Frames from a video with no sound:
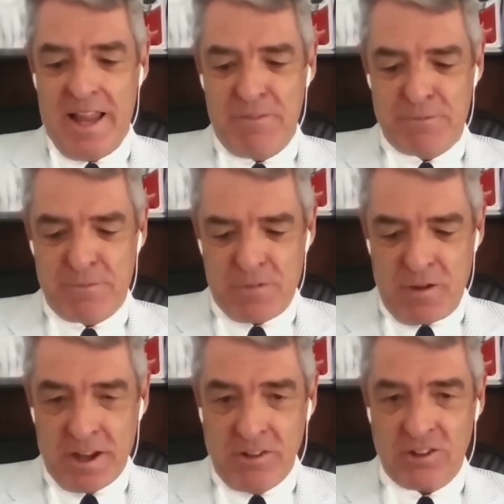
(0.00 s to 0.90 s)

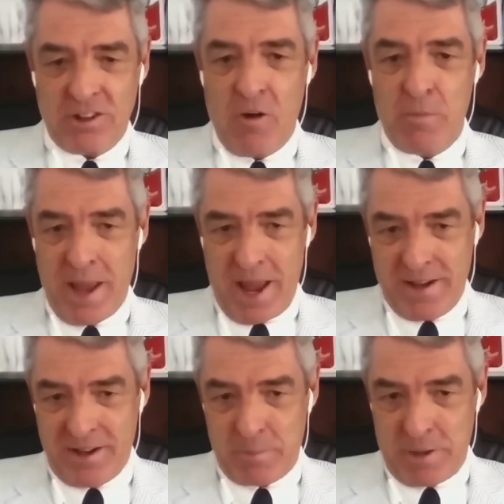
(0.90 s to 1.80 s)
If I can just hold my
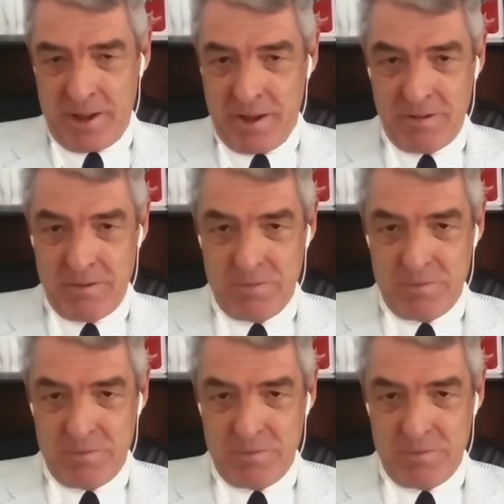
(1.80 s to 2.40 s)
hand up here,